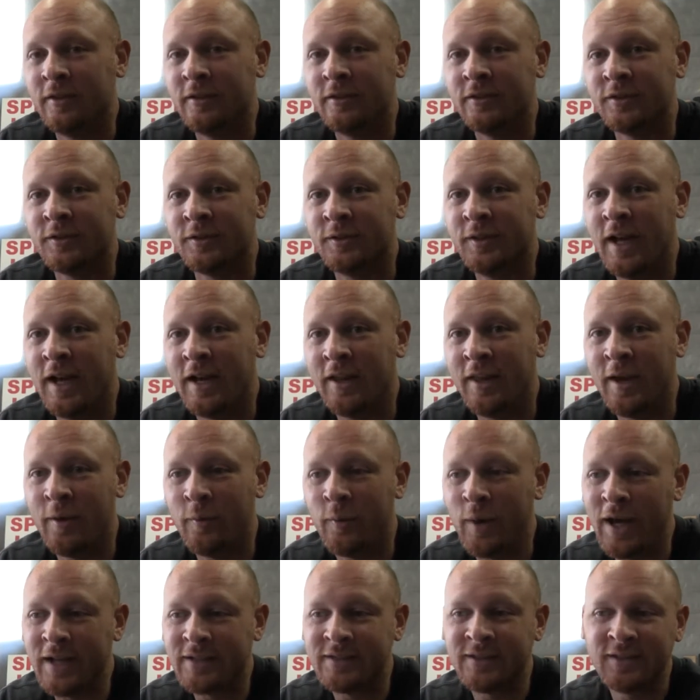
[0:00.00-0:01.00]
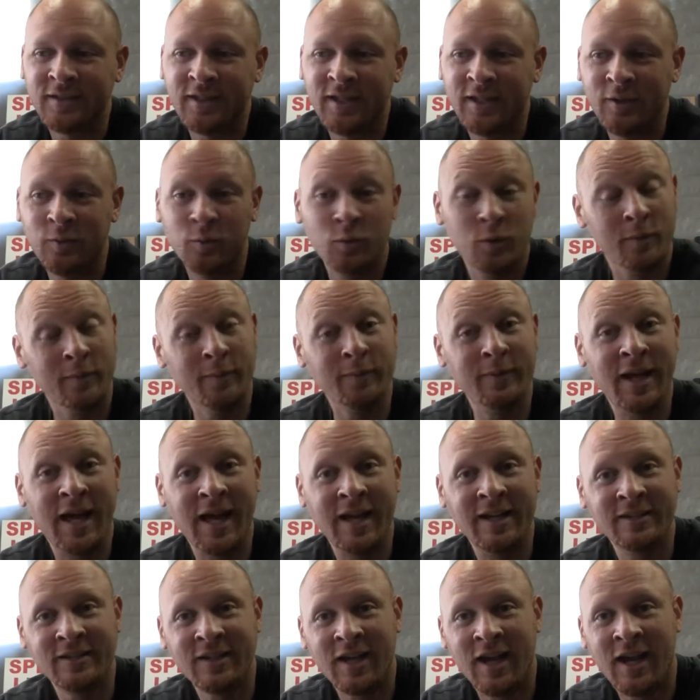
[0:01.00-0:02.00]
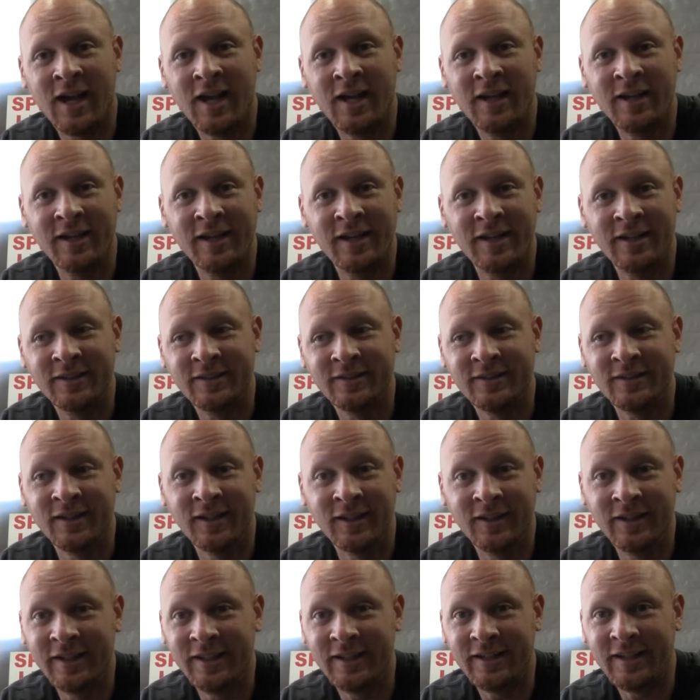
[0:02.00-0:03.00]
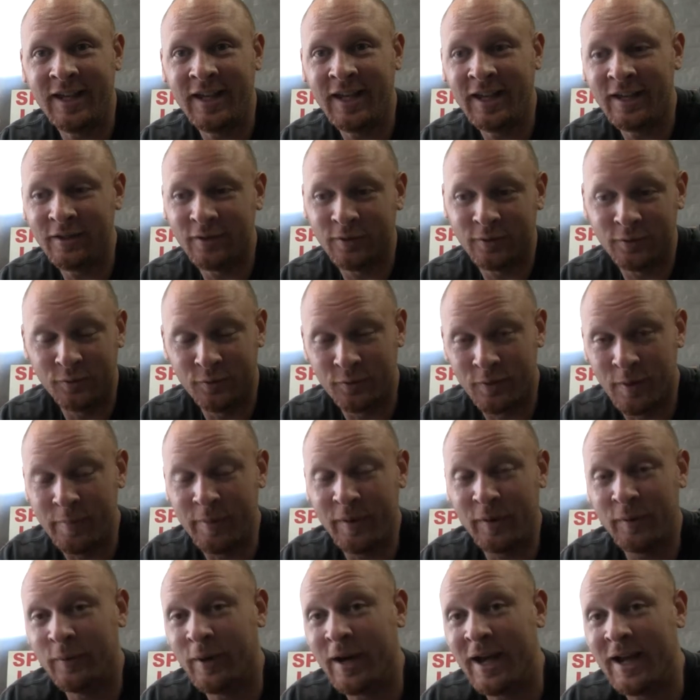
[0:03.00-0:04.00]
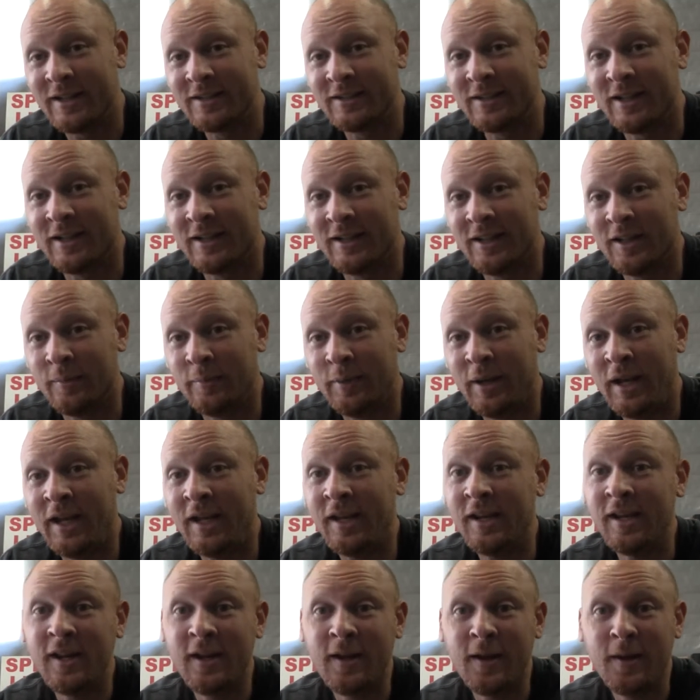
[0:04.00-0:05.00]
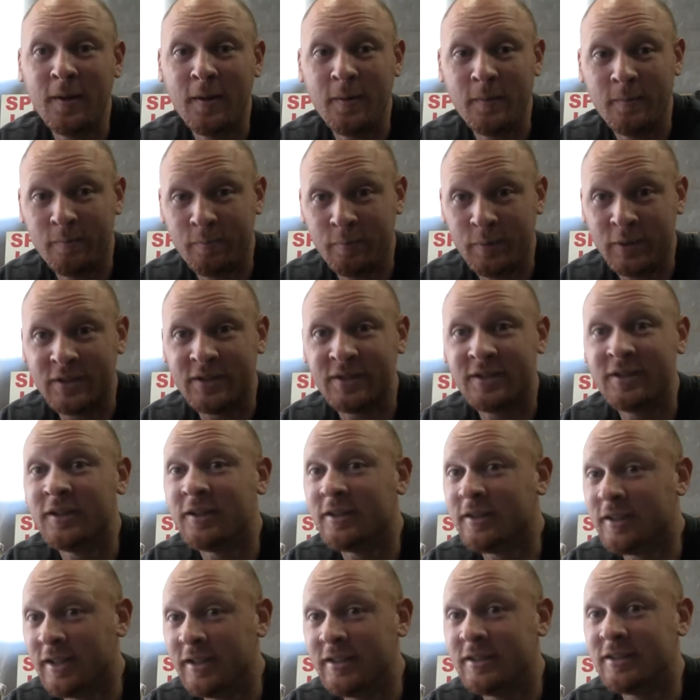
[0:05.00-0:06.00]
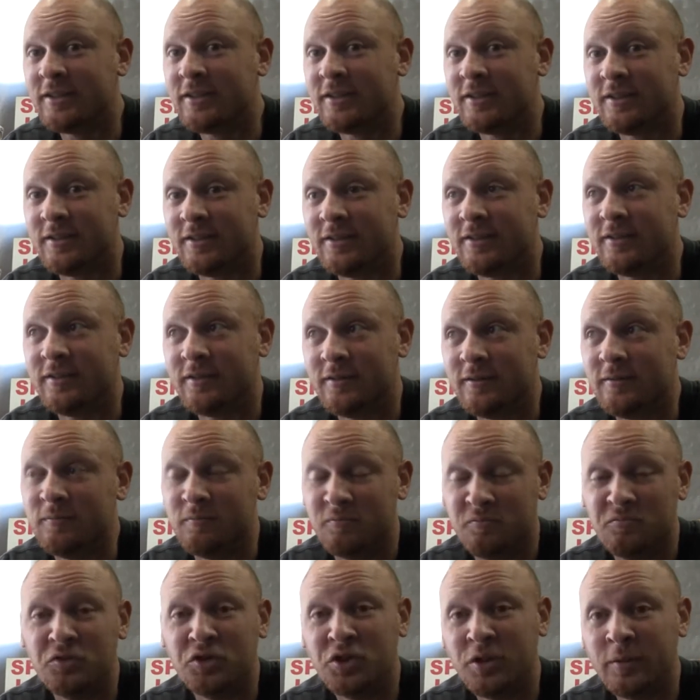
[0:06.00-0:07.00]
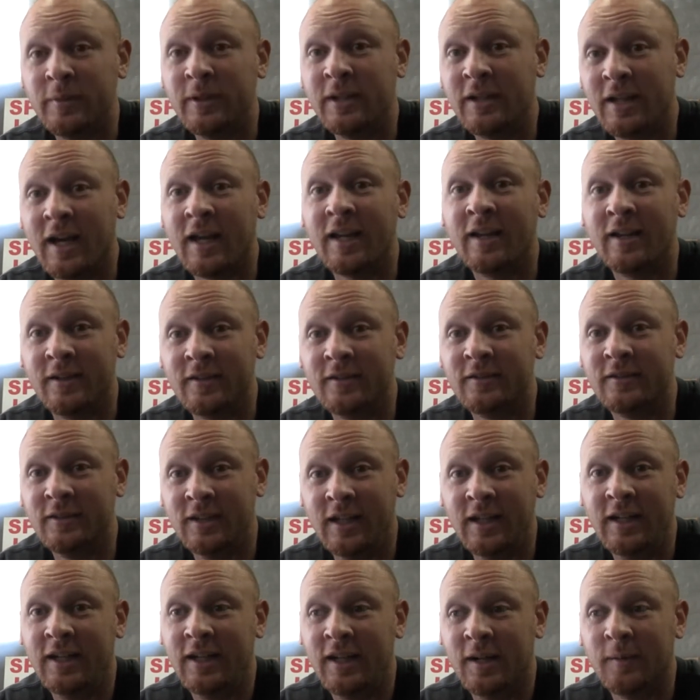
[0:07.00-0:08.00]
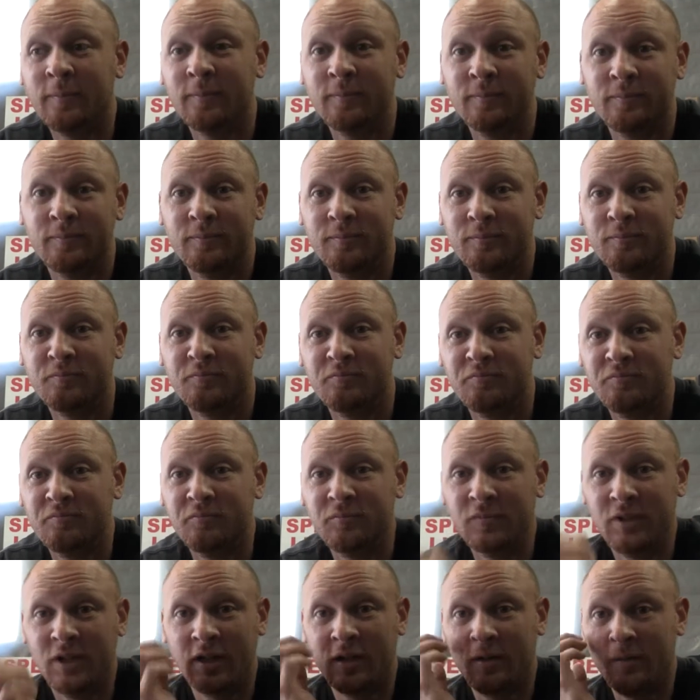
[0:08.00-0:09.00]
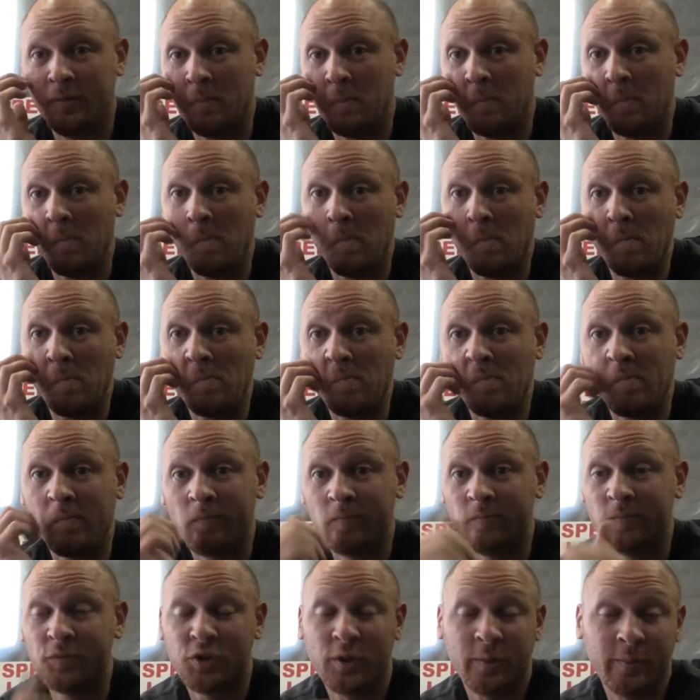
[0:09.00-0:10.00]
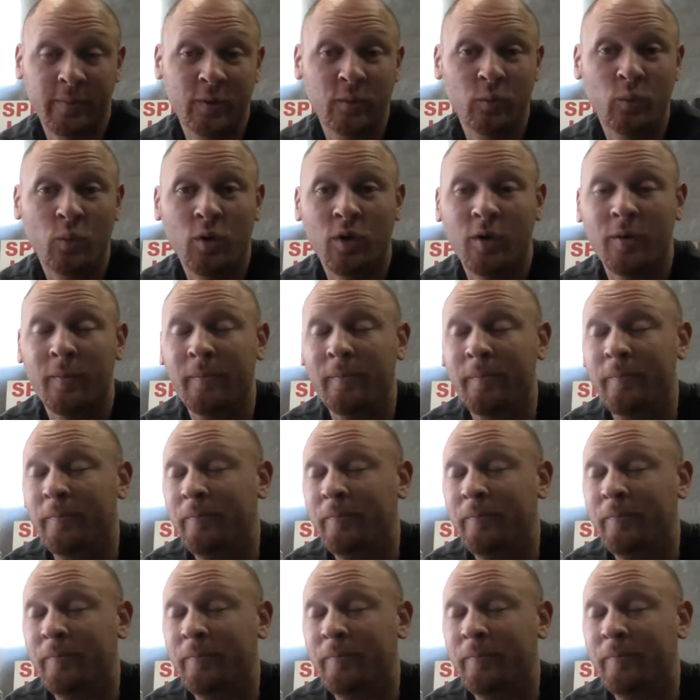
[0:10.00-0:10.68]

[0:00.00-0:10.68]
So now that wax is getting warm, not as hot as the lit candle dripping wax onto the paint, but still nice, should be kind of getting up, you know, somewhat warm.